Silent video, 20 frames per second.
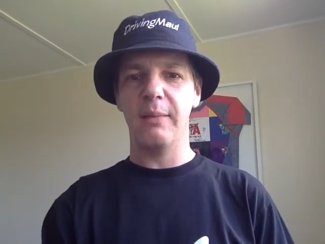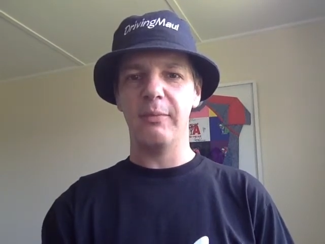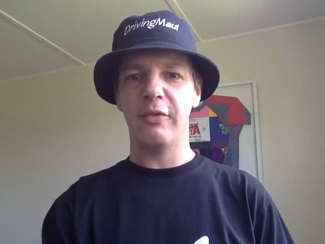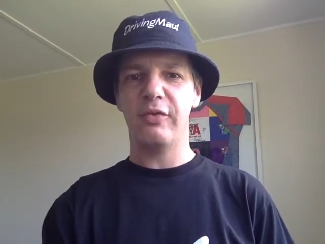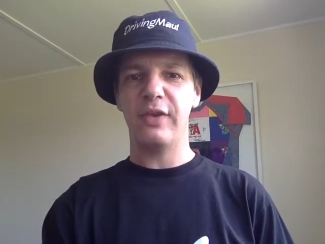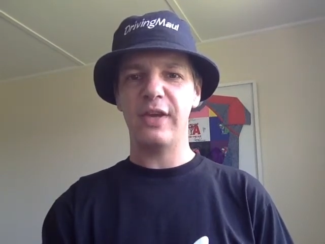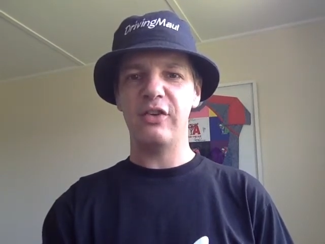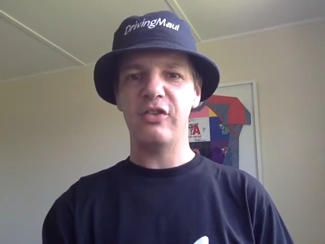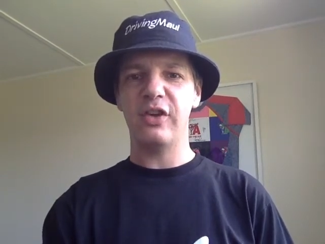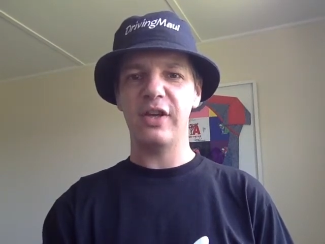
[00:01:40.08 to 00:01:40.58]

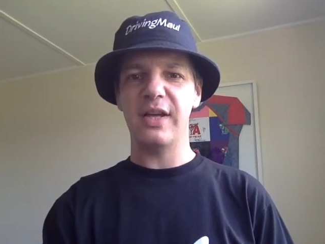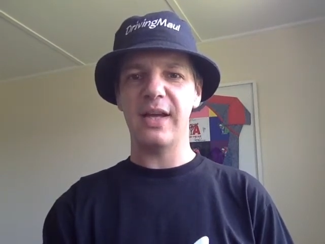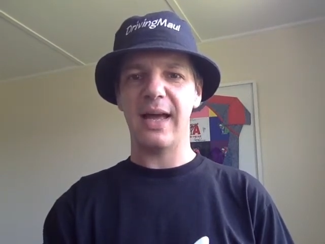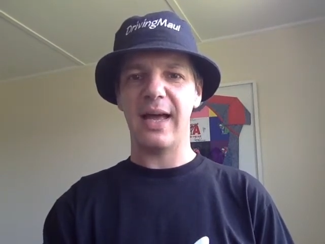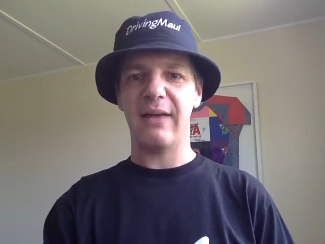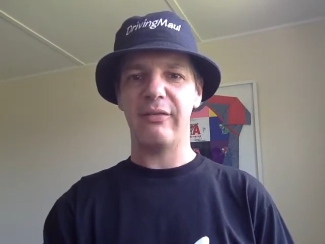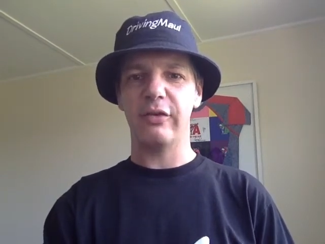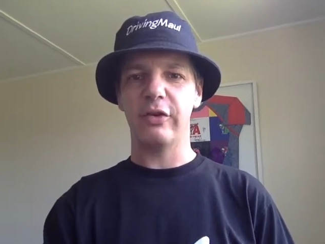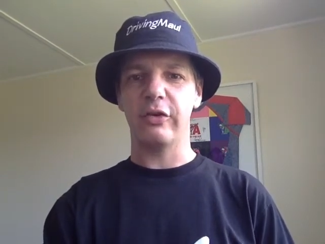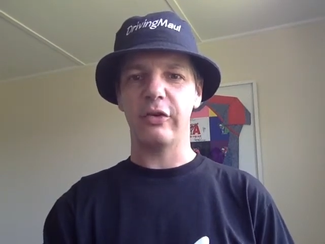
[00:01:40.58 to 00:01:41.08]
Fiji
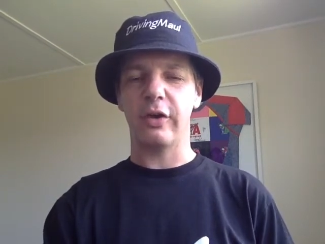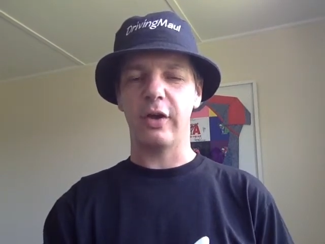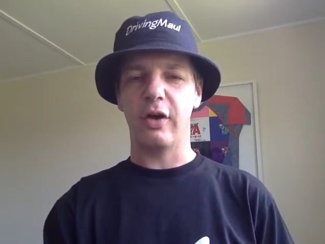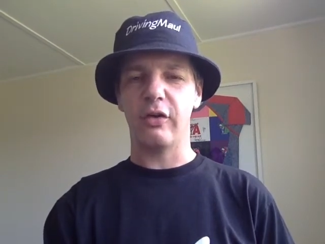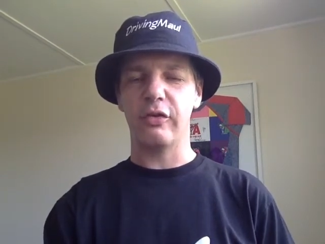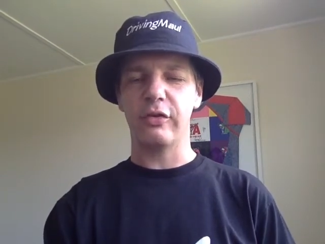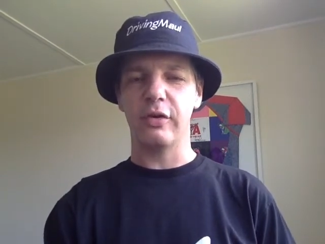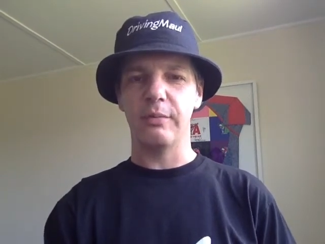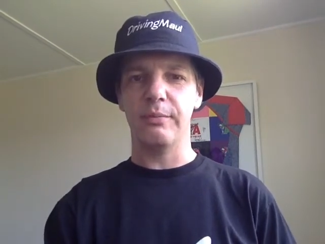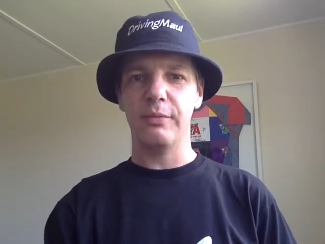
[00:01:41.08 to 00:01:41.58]
haven't
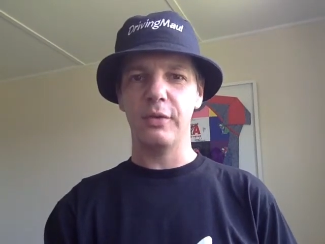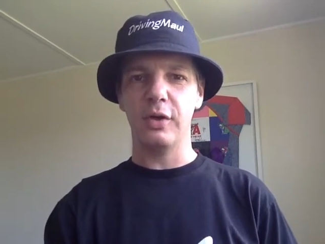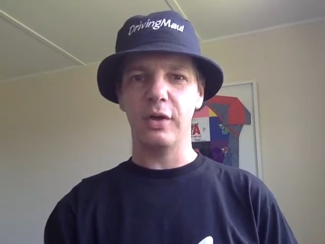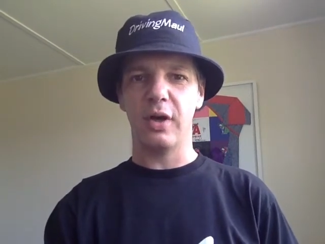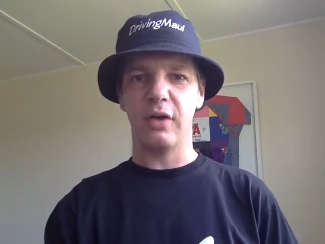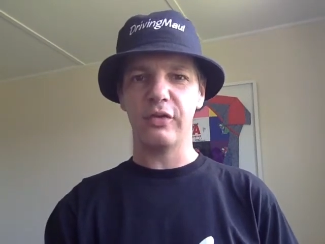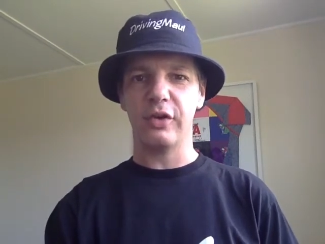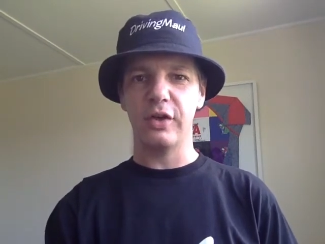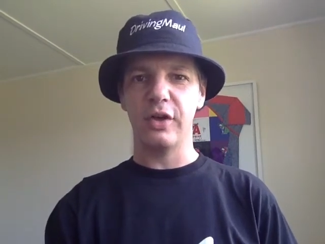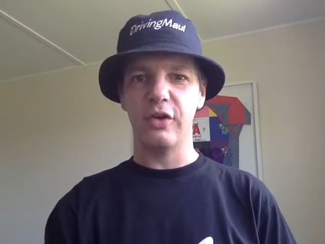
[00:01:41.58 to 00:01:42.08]
after
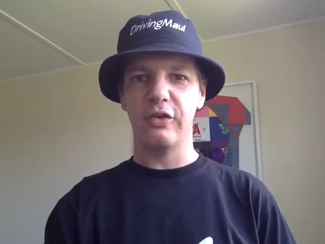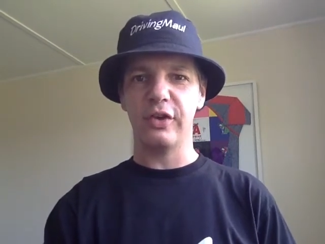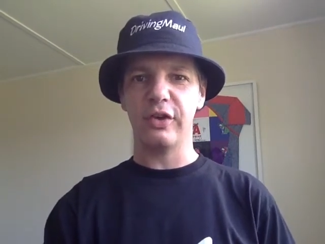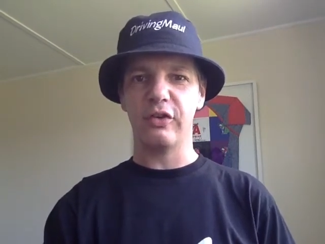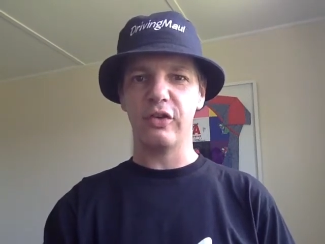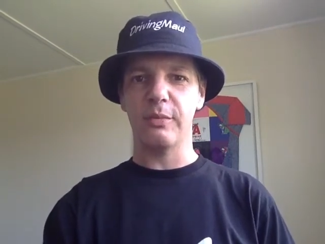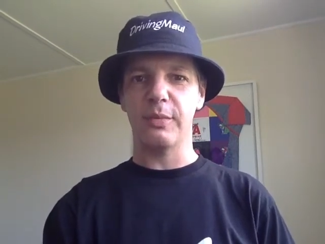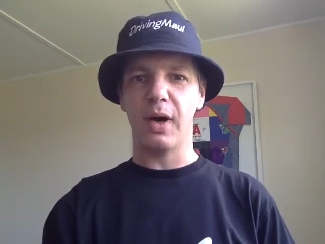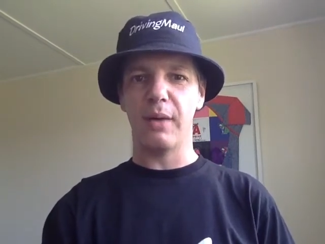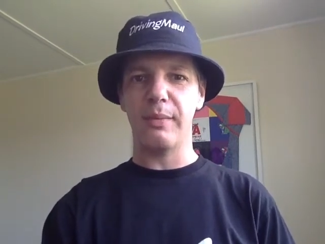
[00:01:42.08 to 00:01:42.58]
losing
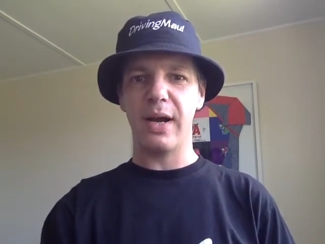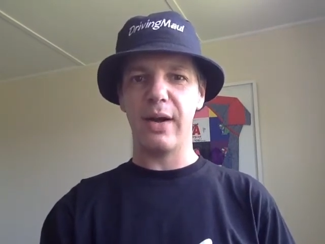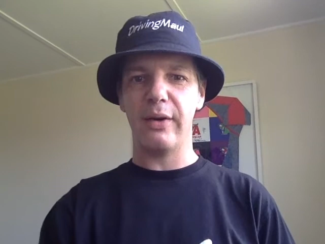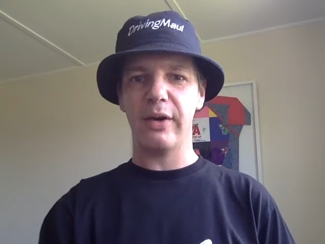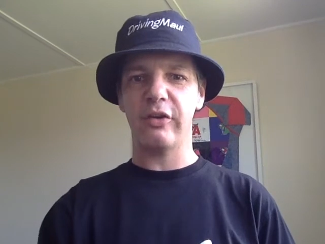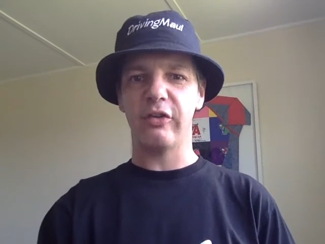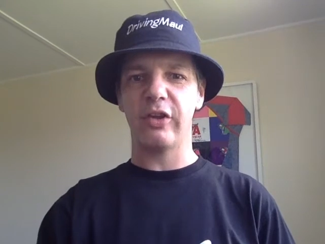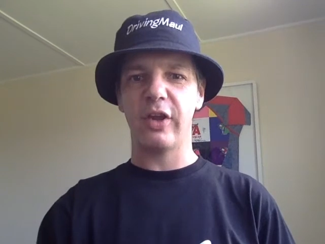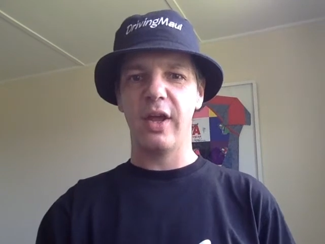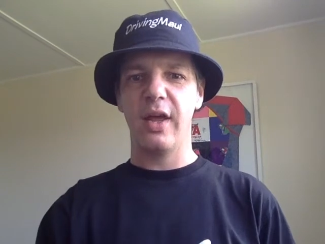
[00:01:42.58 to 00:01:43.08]
to the
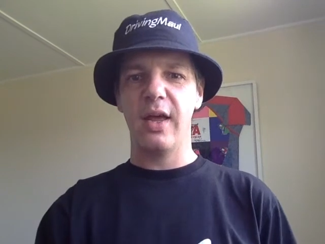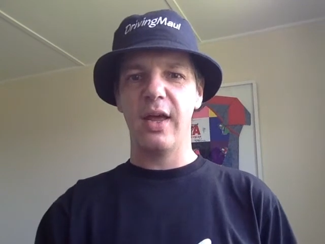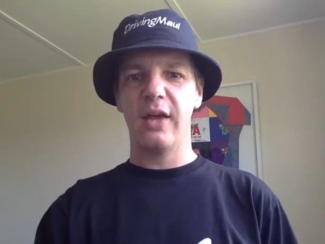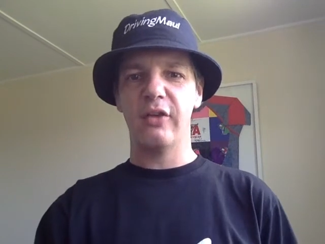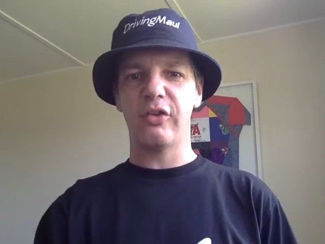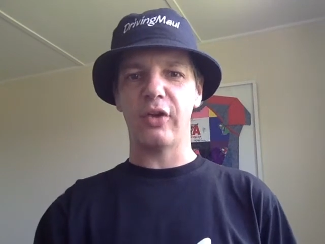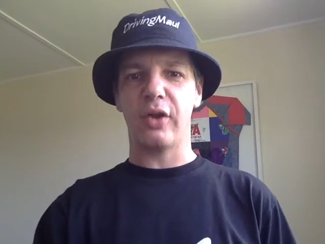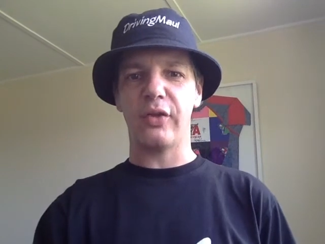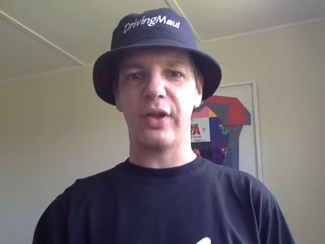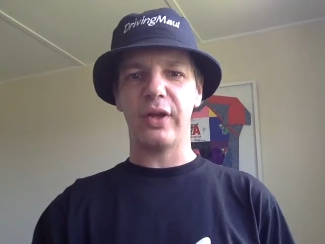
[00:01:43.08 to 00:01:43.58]
Barbarians,
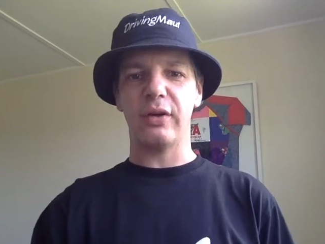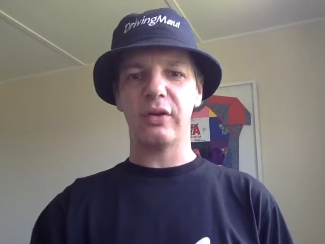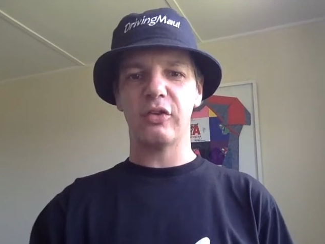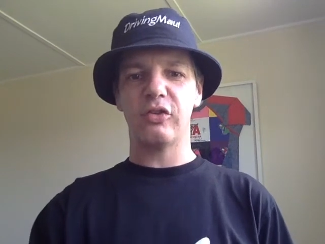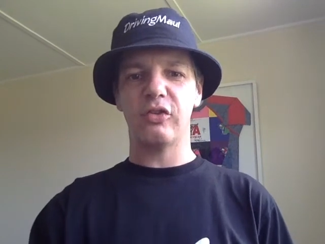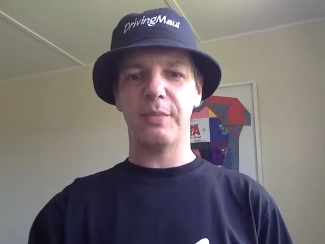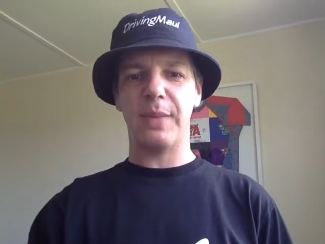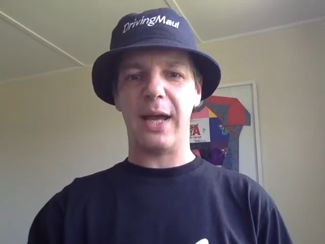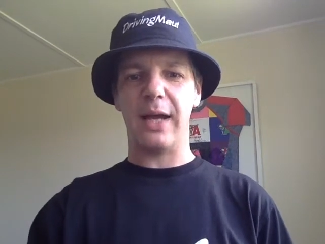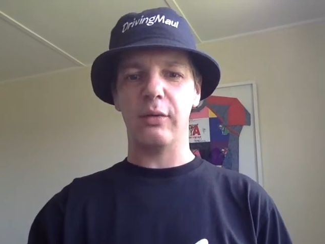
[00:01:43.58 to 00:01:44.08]
so I think
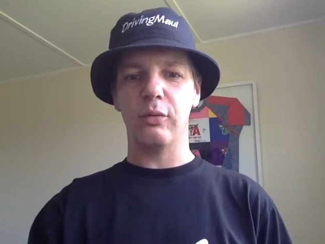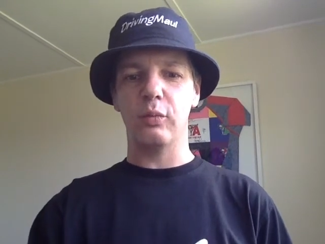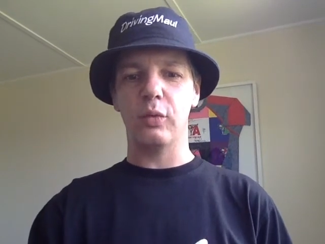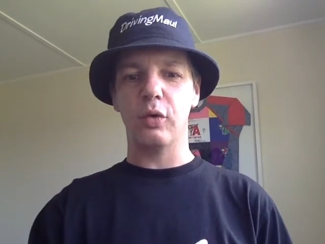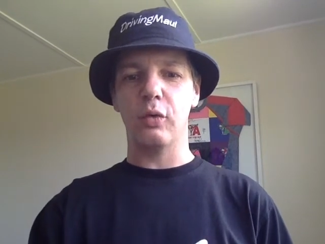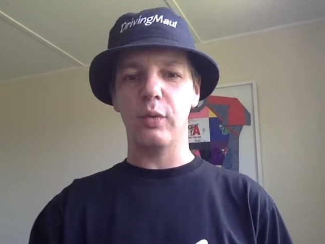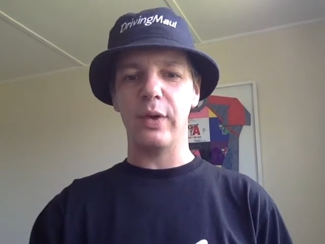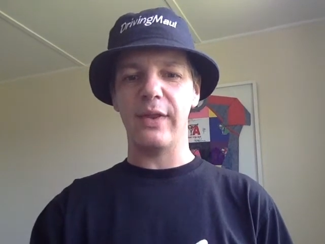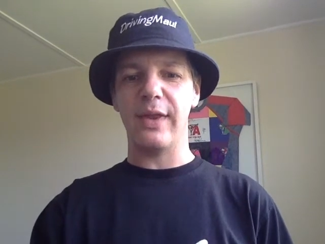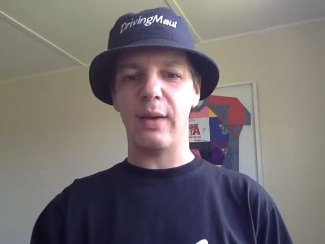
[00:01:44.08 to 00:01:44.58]
Japan will
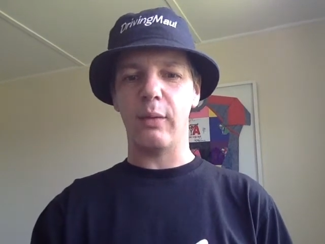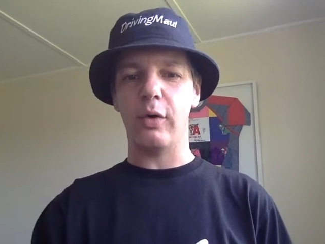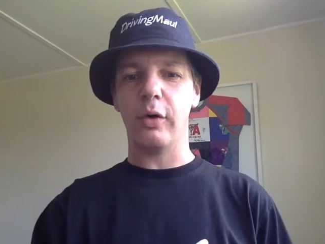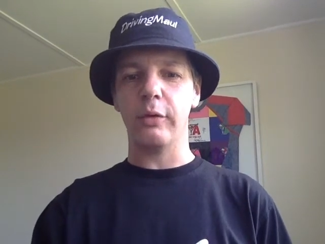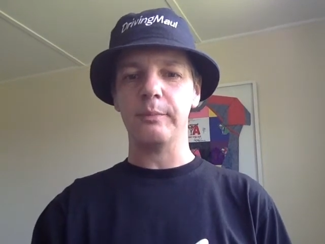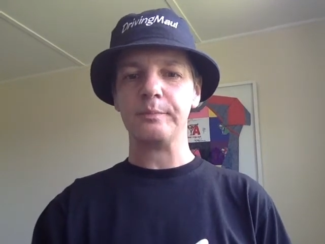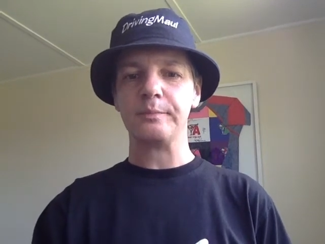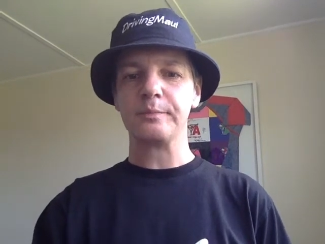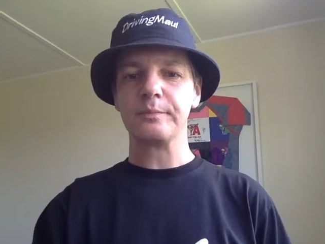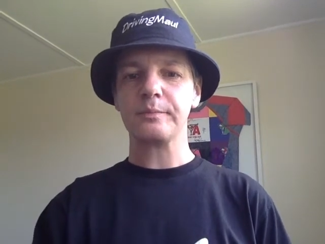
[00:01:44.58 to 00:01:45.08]
win that one.